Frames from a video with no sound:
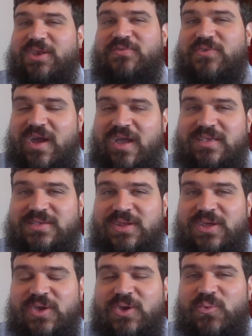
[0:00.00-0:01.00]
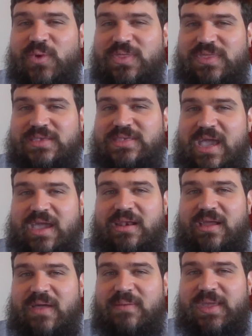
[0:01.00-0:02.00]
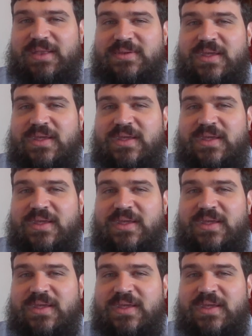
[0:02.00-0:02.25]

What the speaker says: of Christ with the second coming.